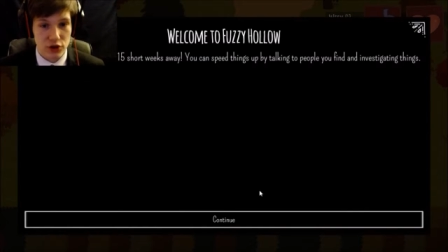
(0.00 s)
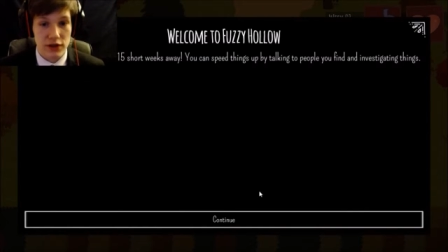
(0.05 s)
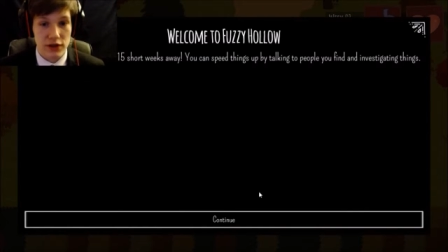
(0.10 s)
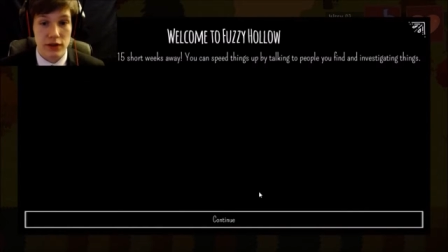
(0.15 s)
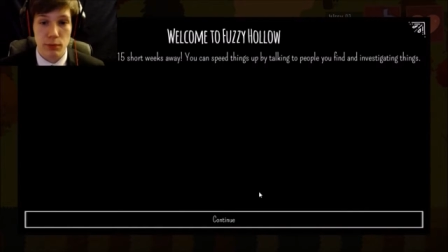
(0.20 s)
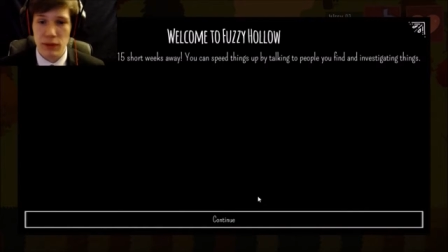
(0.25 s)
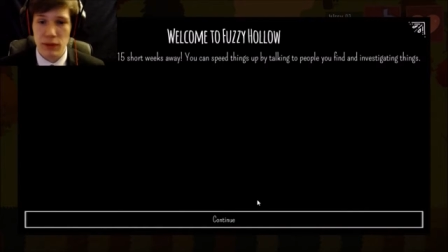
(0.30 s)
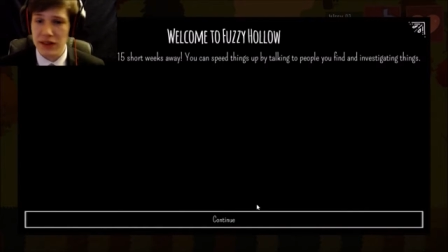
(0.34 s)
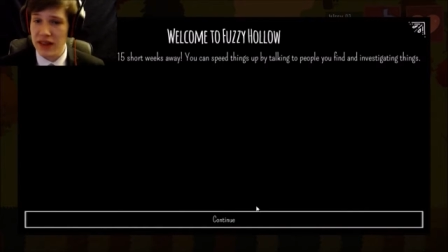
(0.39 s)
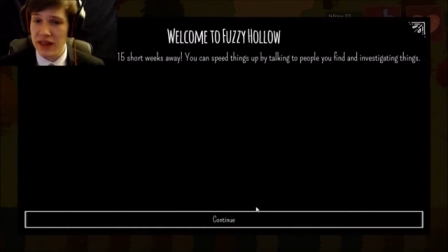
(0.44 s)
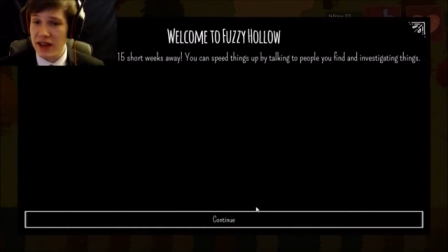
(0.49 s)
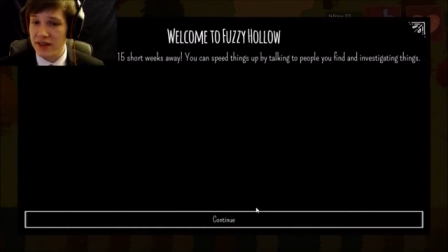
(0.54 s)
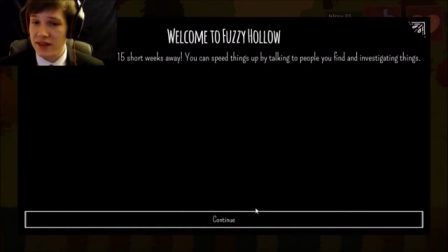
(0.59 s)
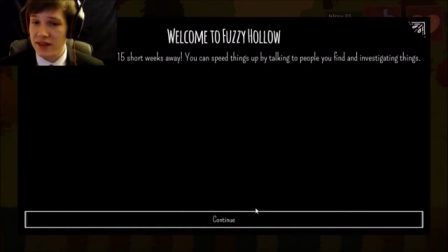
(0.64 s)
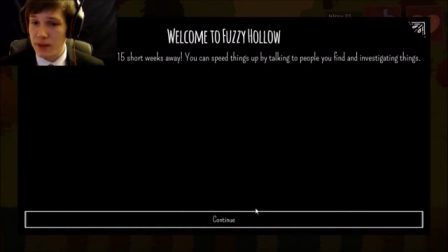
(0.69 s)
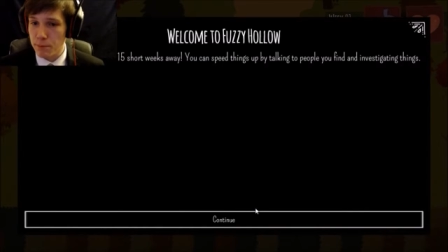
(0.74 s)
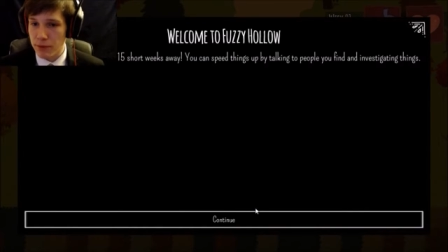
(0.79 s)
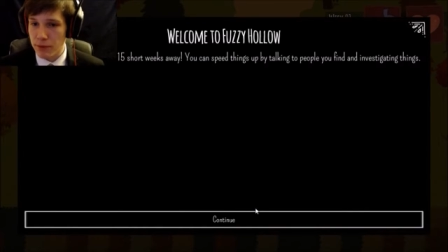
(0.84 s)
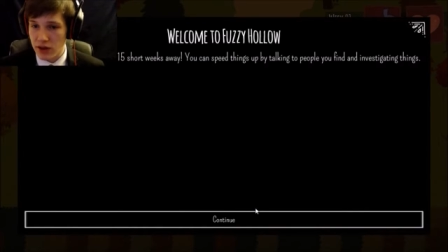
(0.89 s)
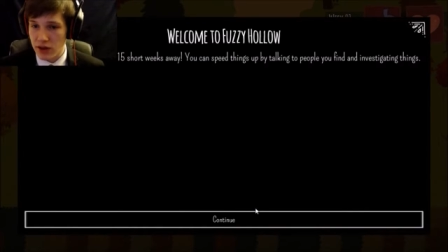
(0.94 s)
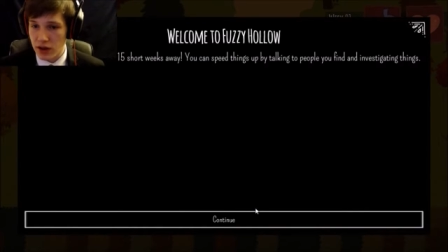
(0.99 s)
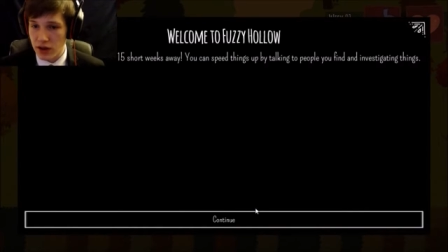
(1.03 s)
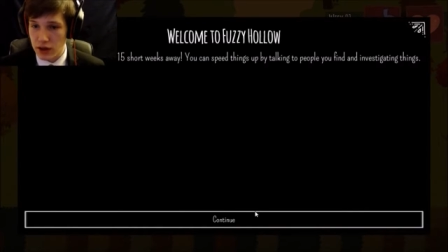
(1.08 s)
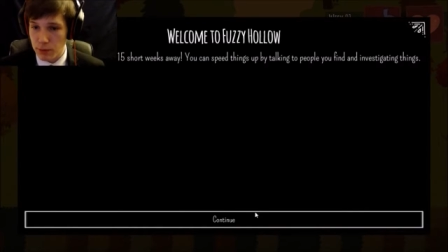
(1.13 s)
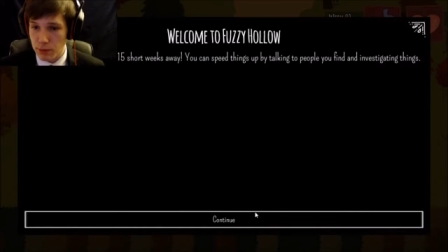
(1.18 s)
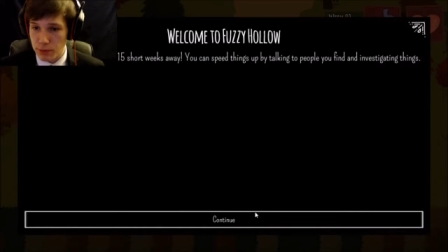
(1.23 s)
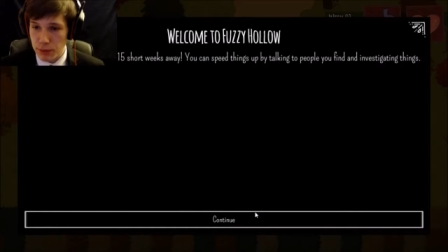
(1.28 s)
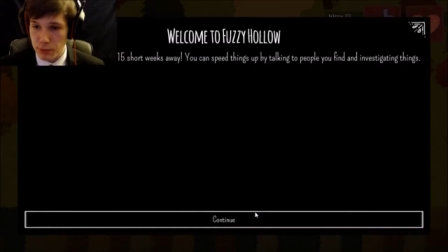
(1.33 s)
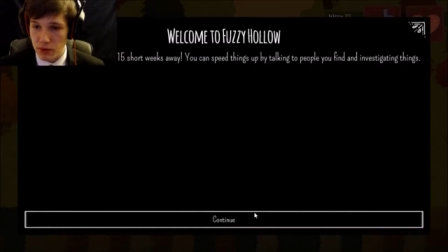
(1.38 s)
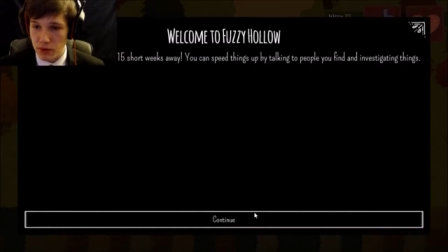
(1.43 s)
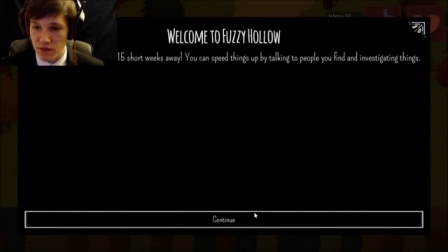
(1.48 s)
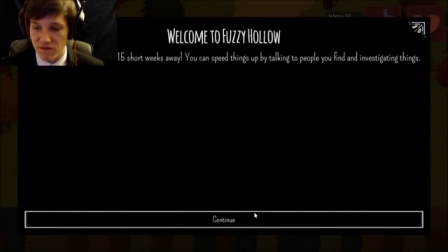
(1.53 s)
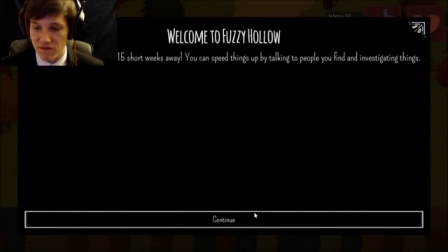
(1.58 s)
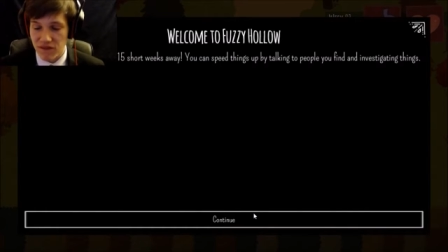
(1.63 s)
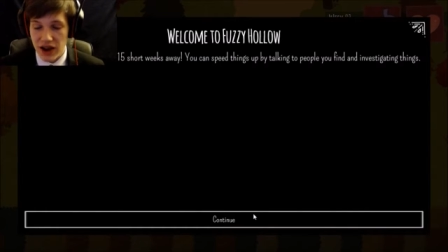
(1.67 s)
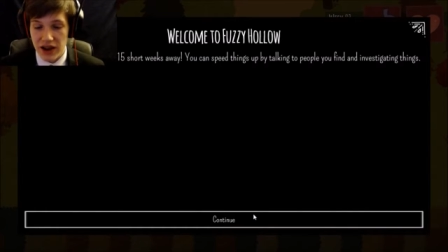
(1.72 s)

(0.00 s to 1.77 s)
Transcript: You can speed things up by talking to people and